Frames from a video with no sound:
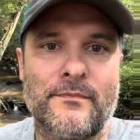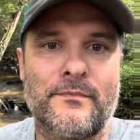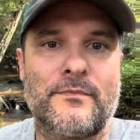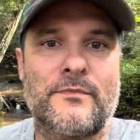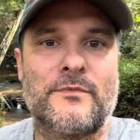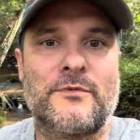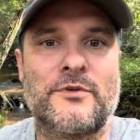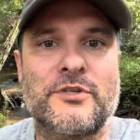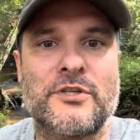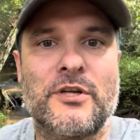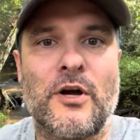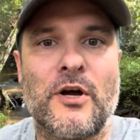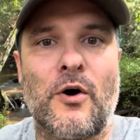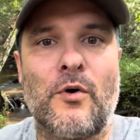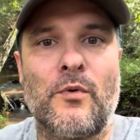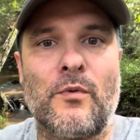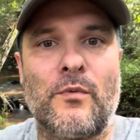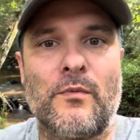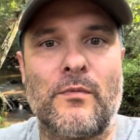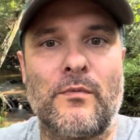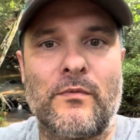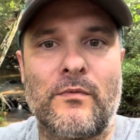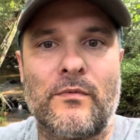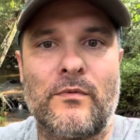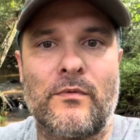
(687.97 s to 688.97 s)
So
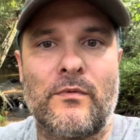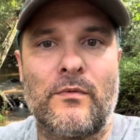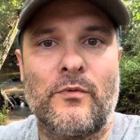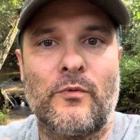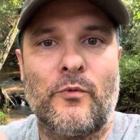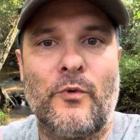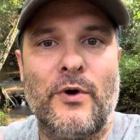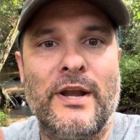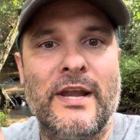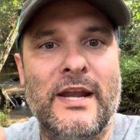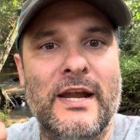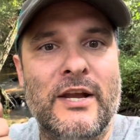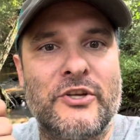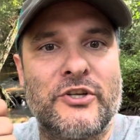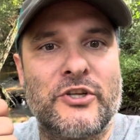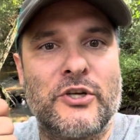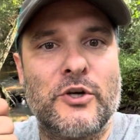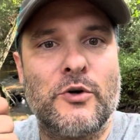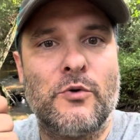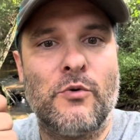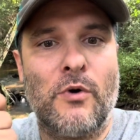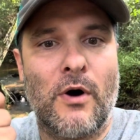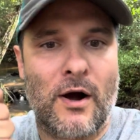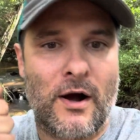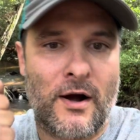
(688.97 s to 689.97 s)
we need to
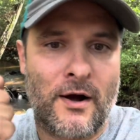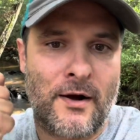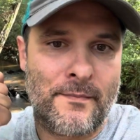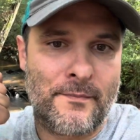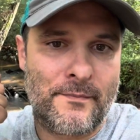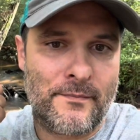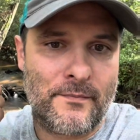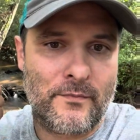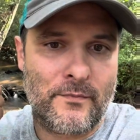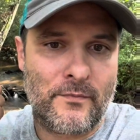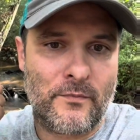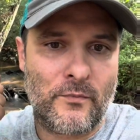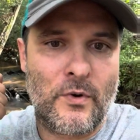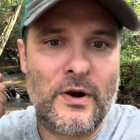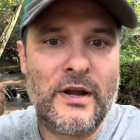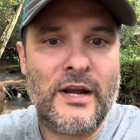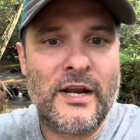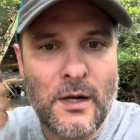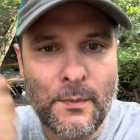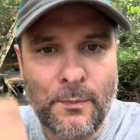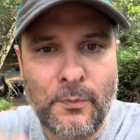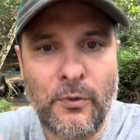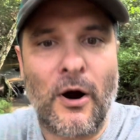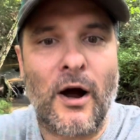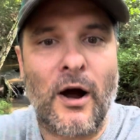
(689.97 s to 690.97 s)

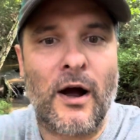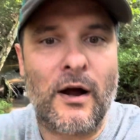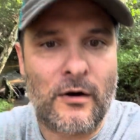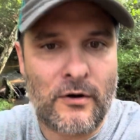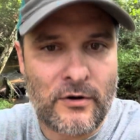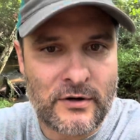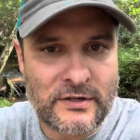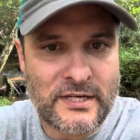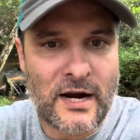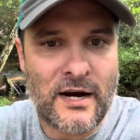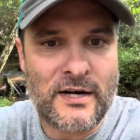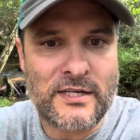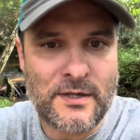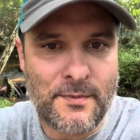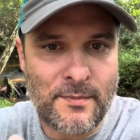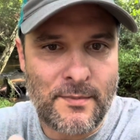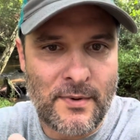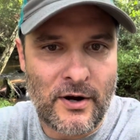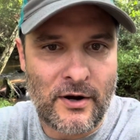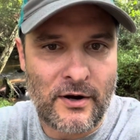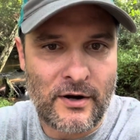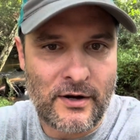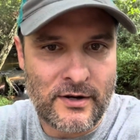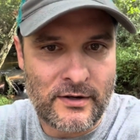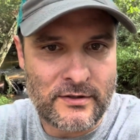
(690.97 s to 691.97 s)
prioritize
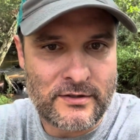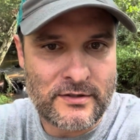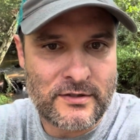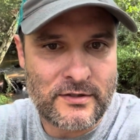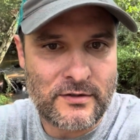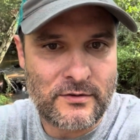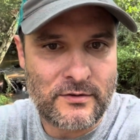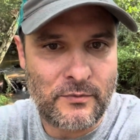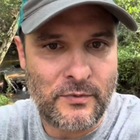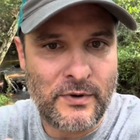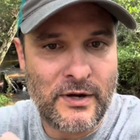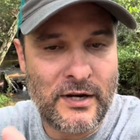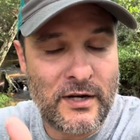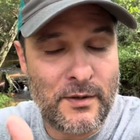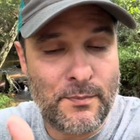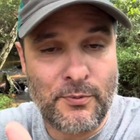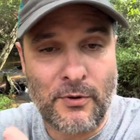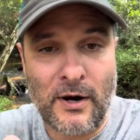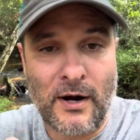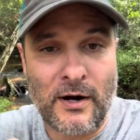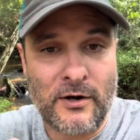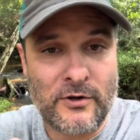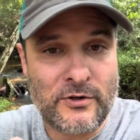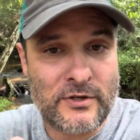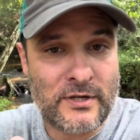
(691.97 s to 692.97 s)
Americans. We need to
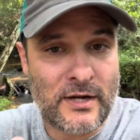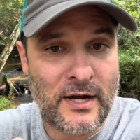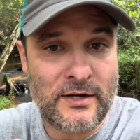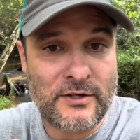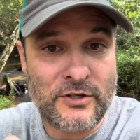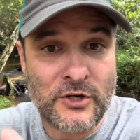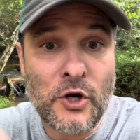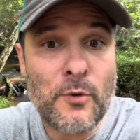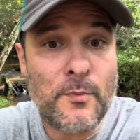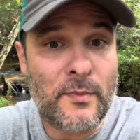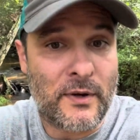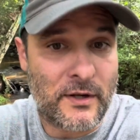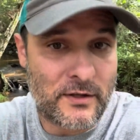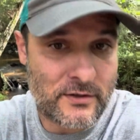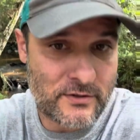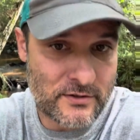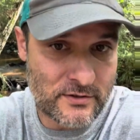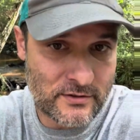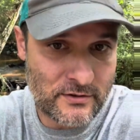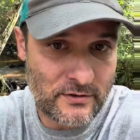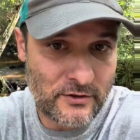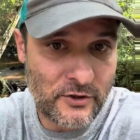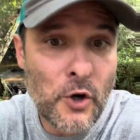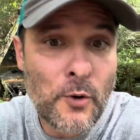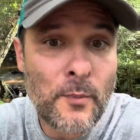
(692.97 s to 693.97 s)
prioritize
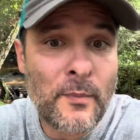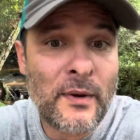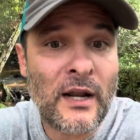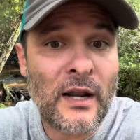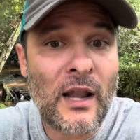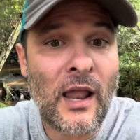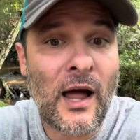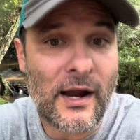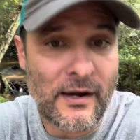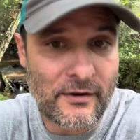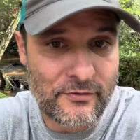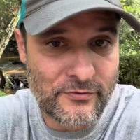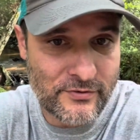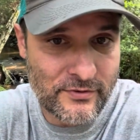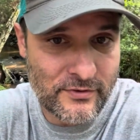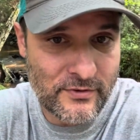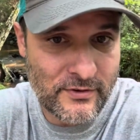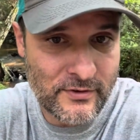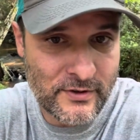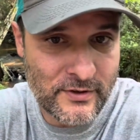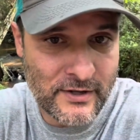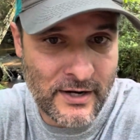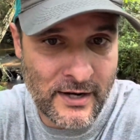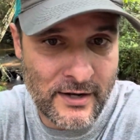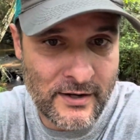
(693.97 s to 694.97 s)
human life.
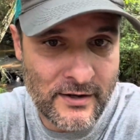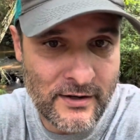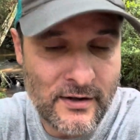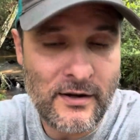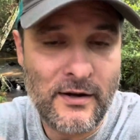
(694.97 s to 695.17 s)
Okay?